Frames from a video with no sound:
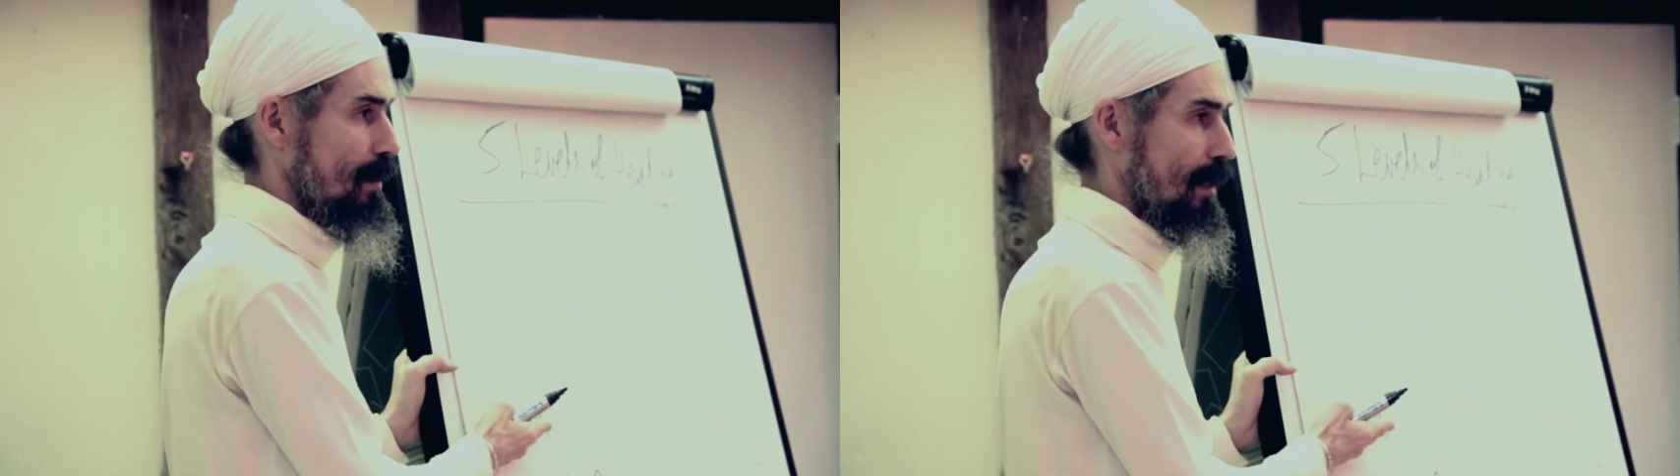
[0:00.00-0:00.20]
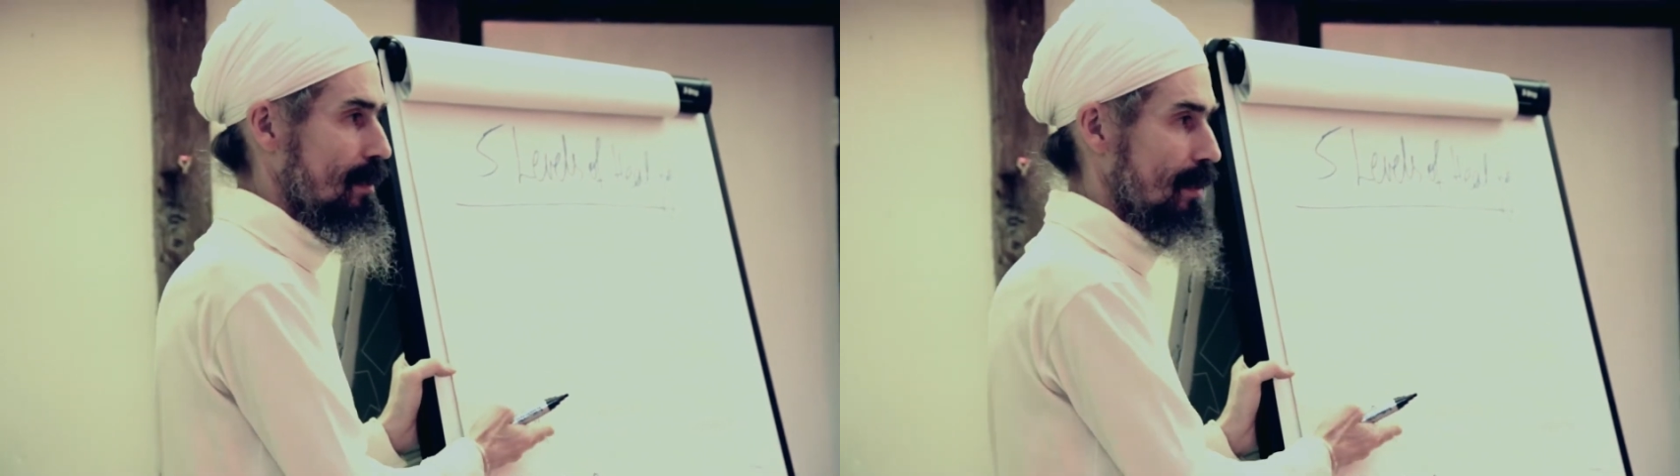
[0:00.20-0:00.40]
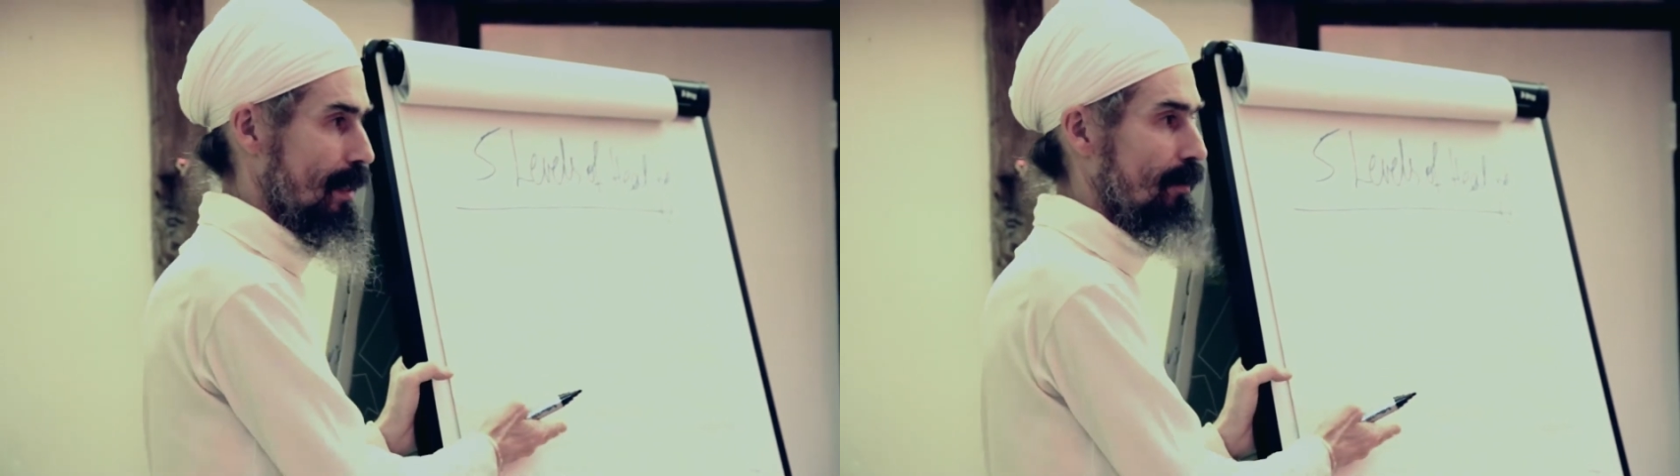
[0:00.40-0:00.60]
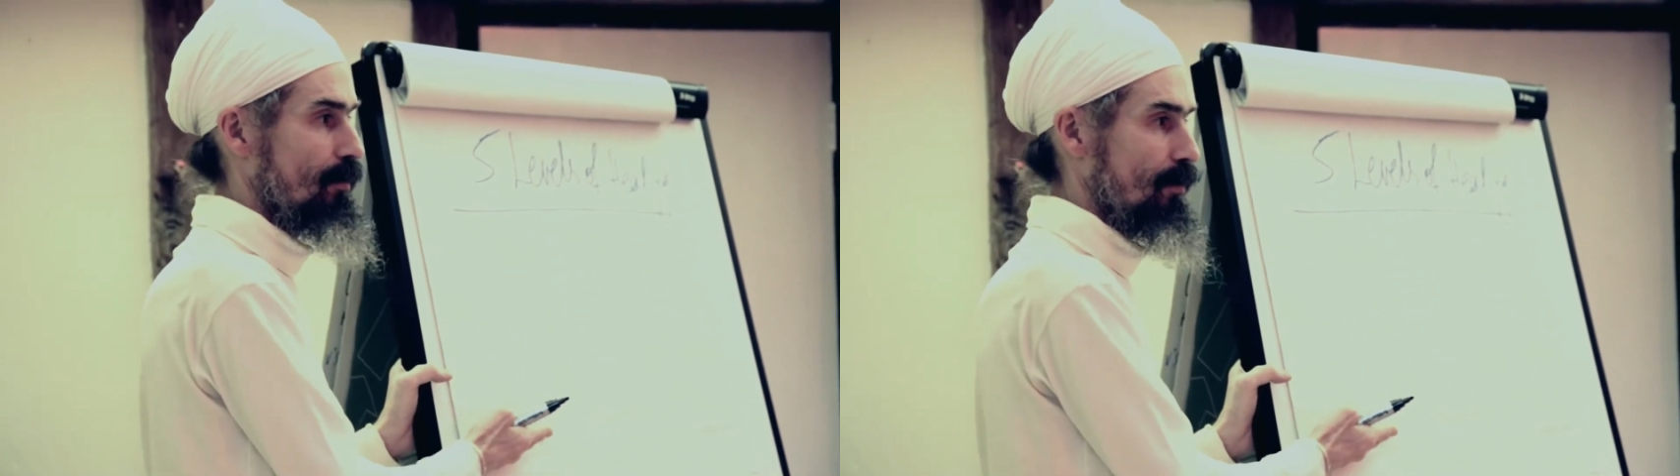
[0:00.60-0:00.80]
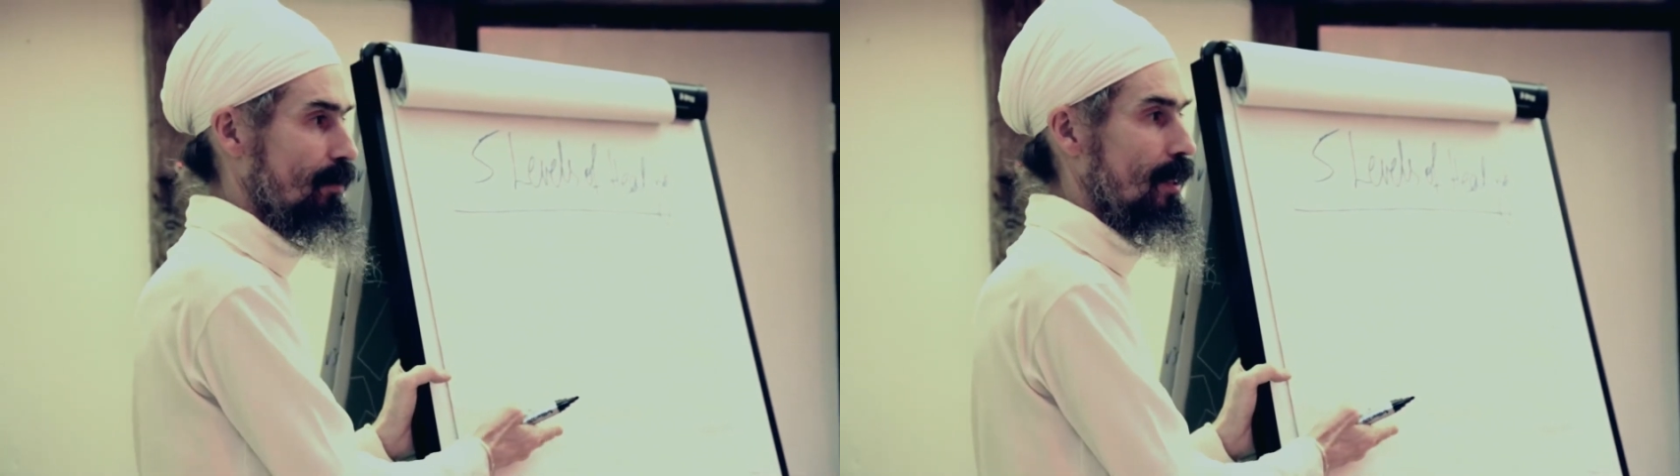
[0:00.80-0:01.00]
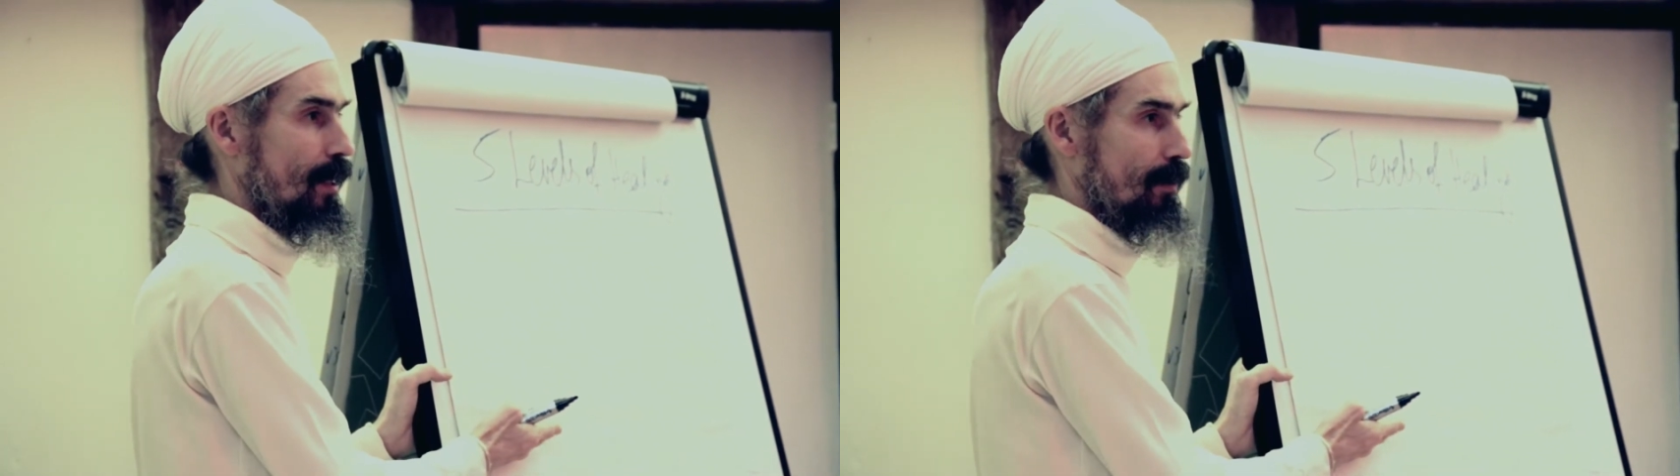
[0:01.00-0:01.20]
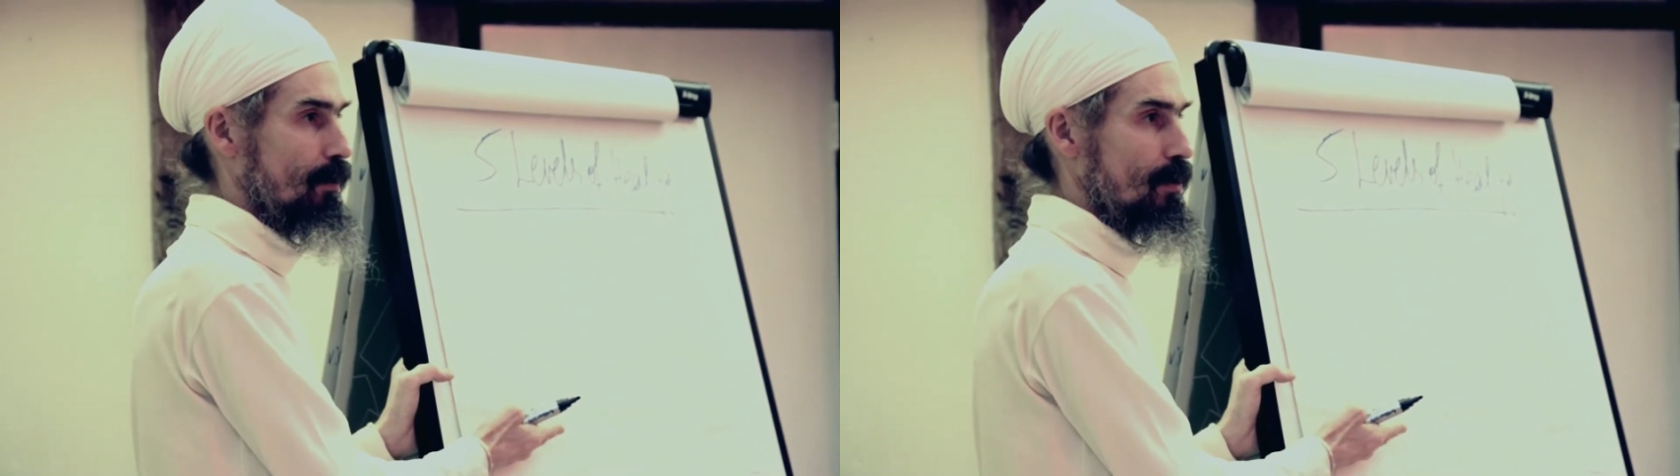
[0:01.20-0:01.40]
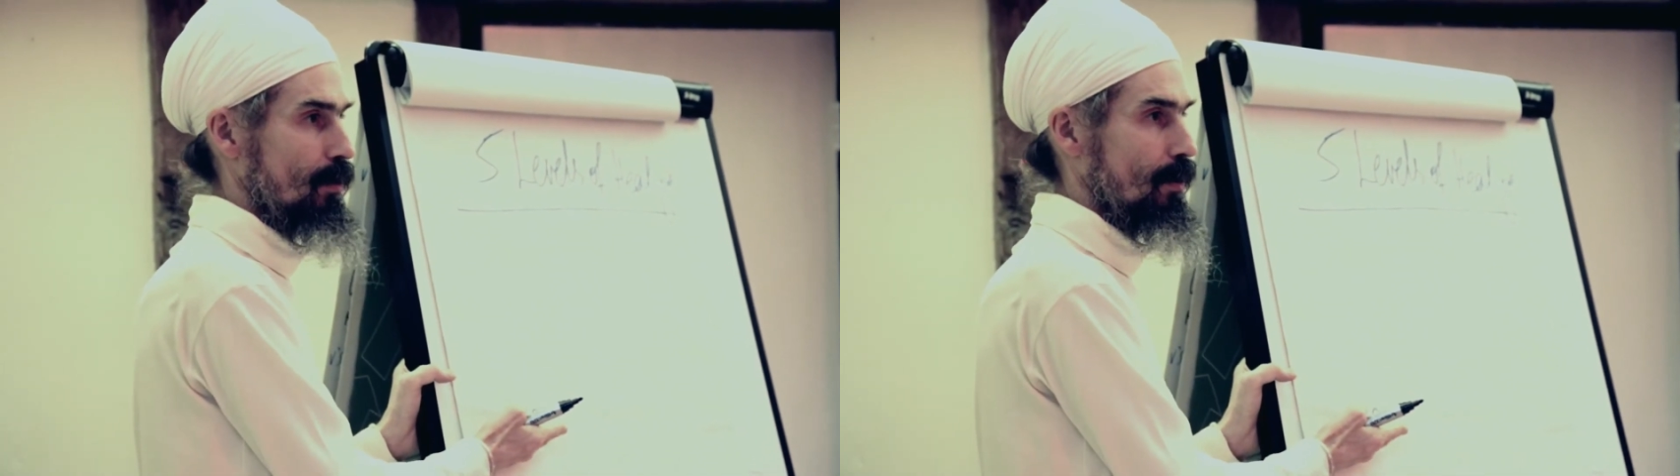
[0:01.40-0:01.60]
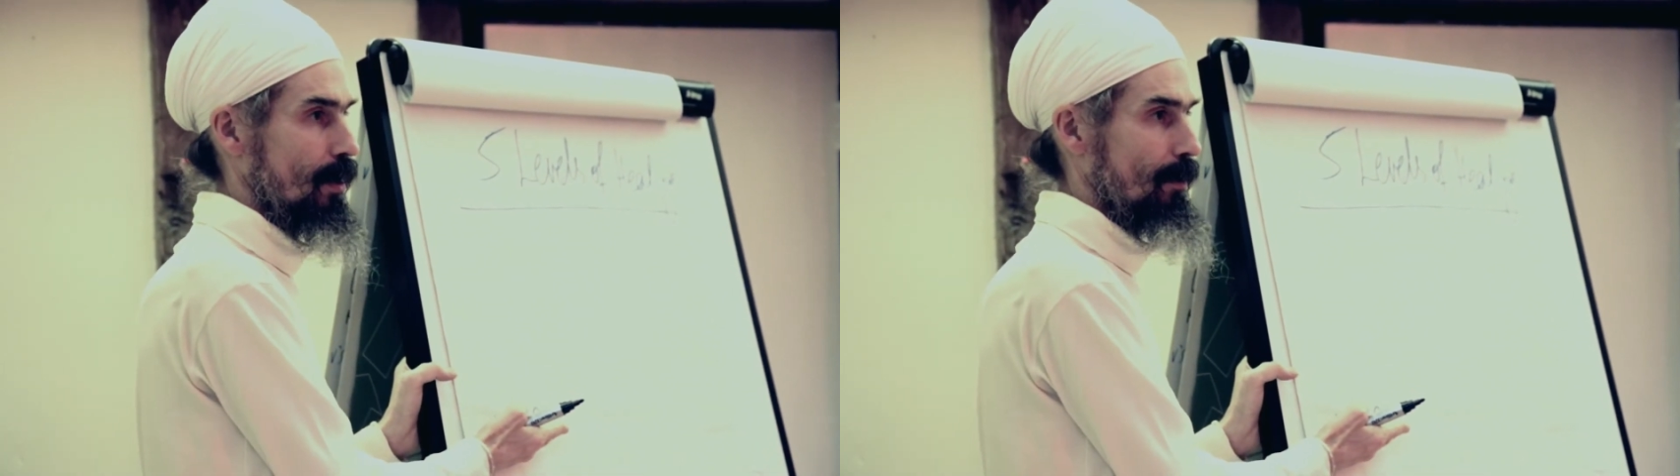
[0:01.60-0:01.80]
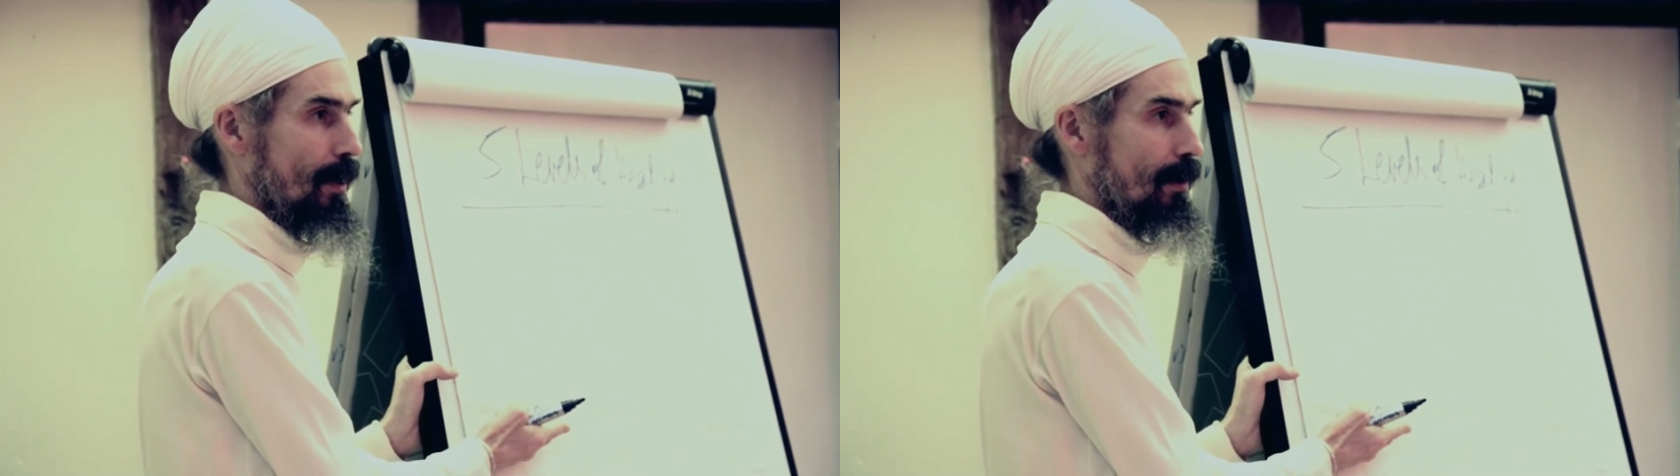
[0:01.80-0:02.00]
That's the level of healing we're
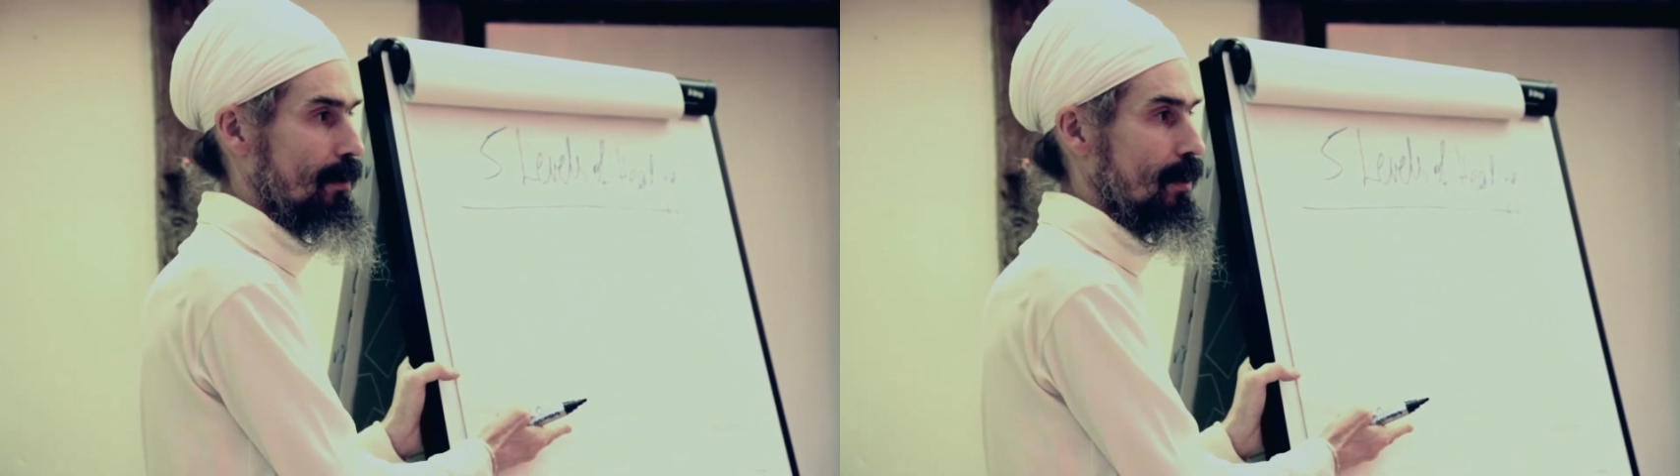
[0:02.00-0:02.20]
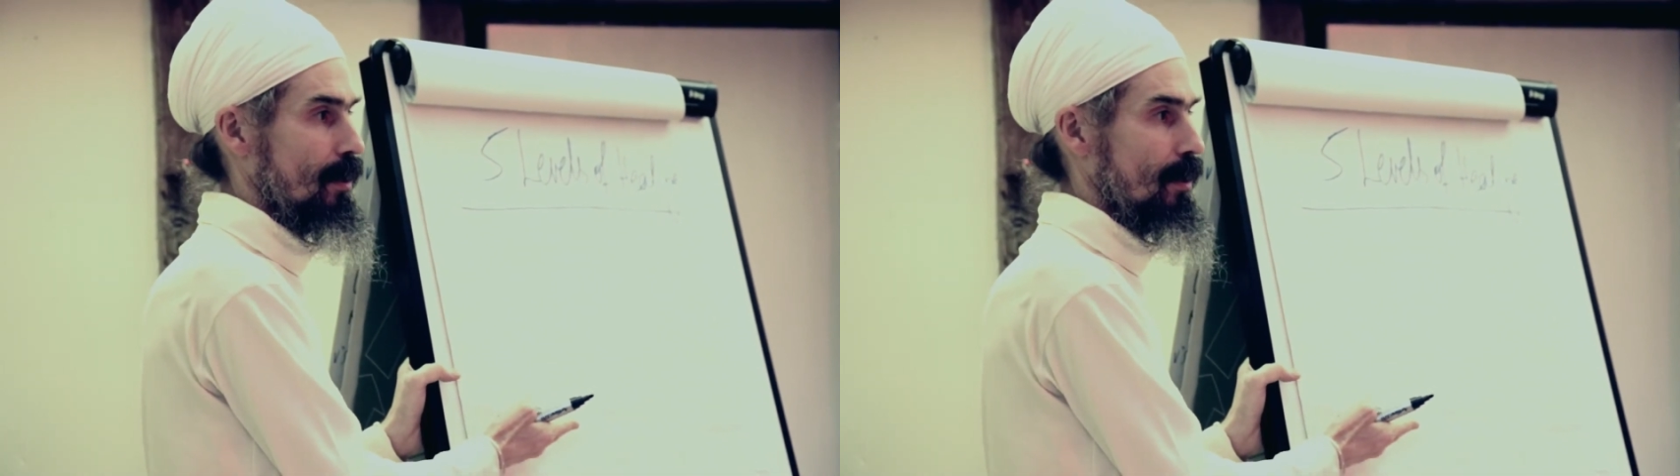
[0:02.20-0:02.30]
talking about.